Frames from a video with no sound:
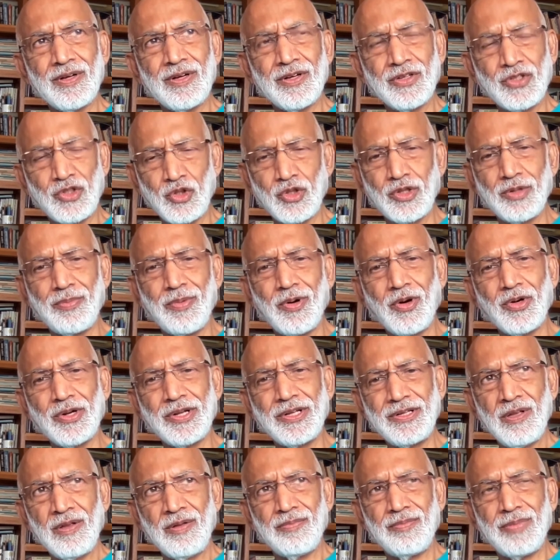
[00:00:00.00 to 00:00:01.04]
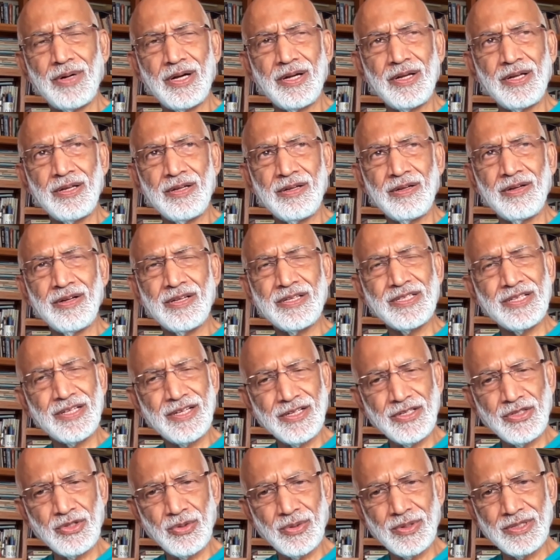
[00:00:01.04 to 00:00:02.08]
to the body by
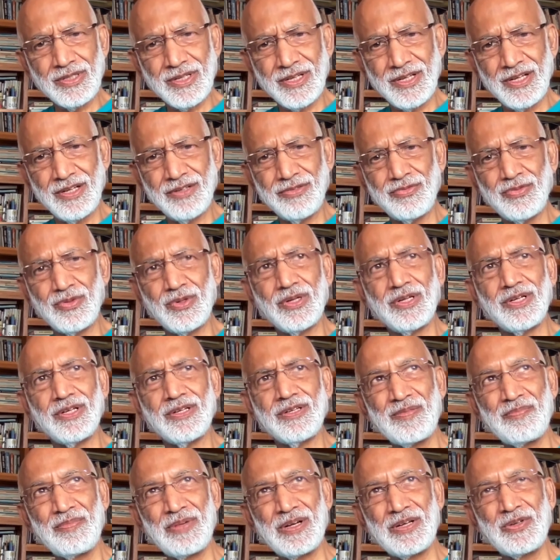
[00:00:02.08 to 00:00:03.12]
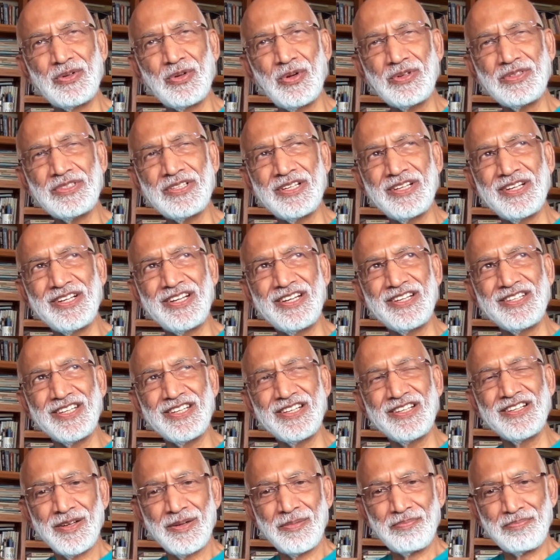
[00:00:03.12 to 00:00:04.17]
listening to it carefully, by not
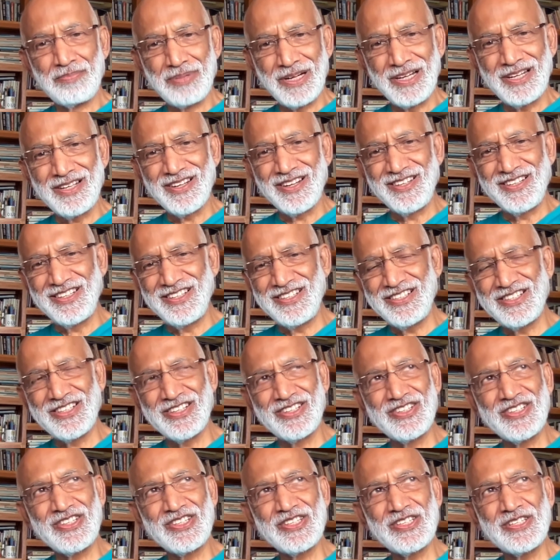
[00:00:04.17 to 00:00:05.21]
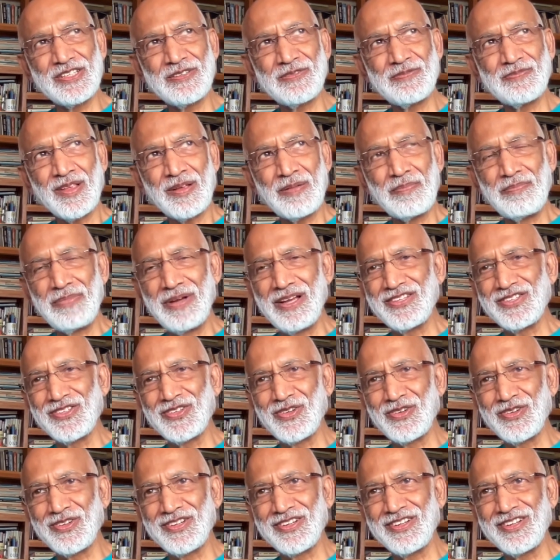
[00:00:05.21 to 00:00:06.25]
creating preconditions based
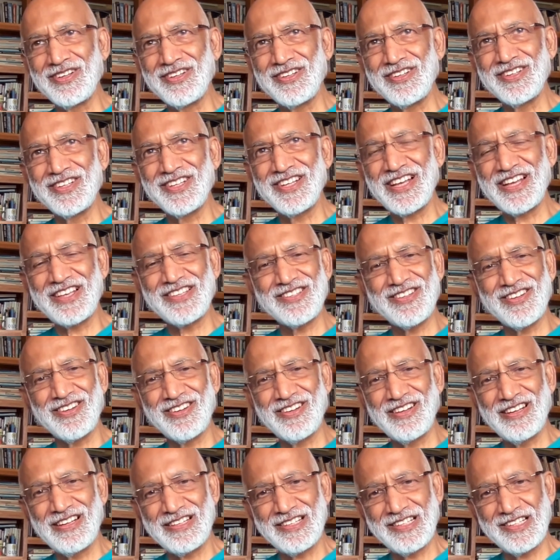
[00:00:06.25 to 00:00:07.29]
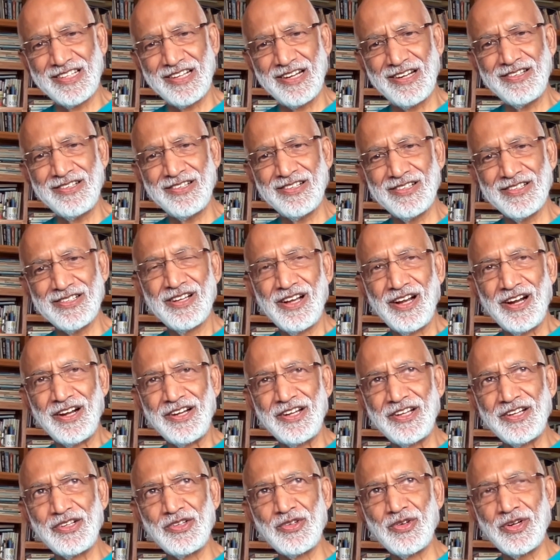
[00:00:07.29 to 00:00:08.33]
on external standard
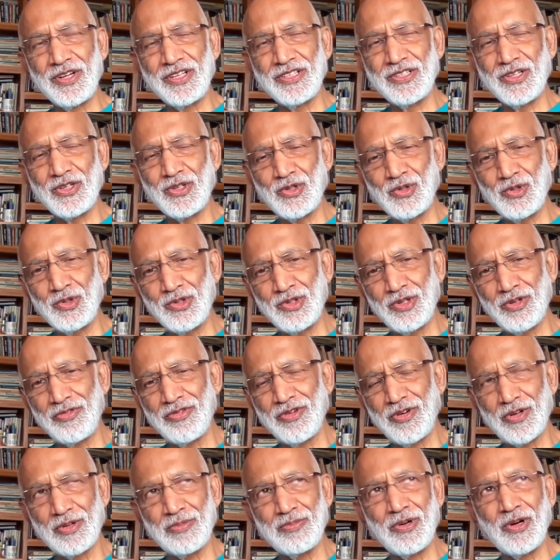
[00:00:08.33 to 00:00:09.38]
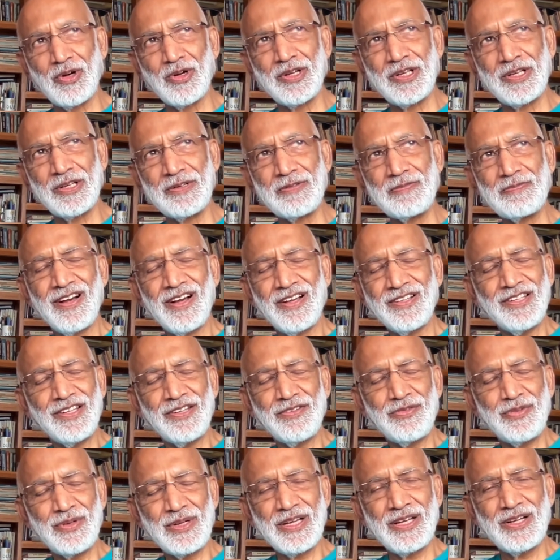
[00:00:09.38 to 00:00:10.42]
and ignoring the truth of our body. I think
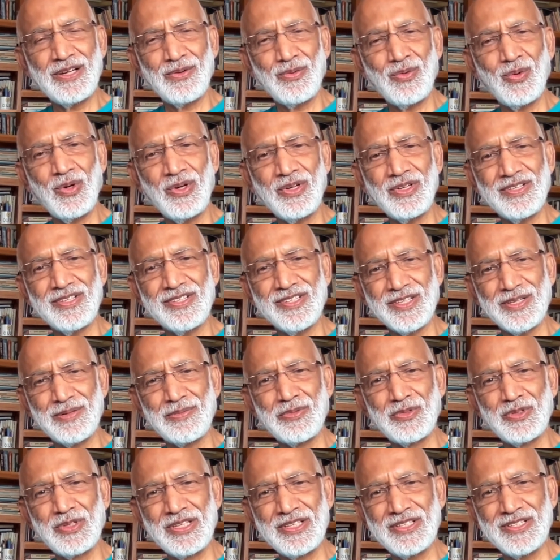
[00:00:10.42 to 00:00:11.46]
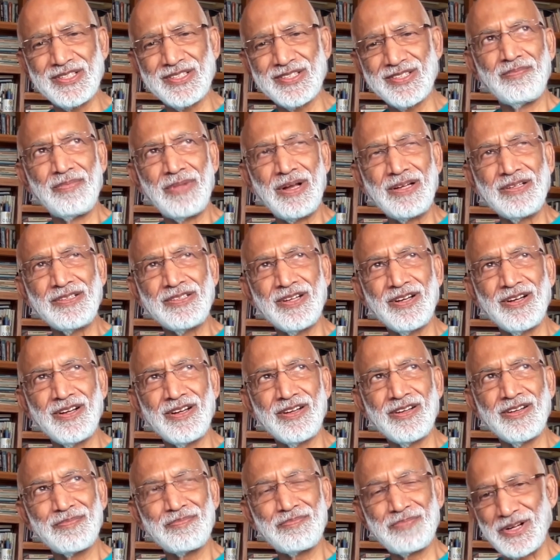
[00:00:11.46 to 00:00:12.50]
if we can avoid some of these
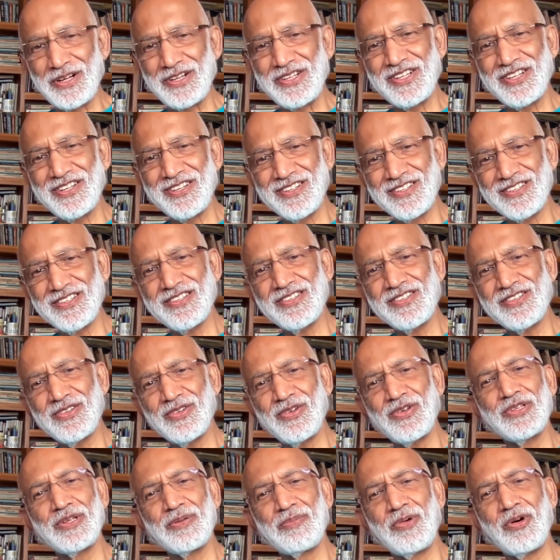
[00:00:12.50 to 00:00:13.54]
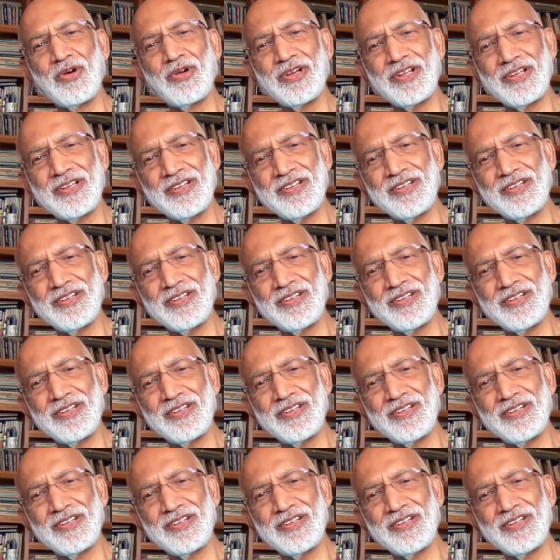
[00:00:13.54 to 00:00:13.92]
mental pressures on the body,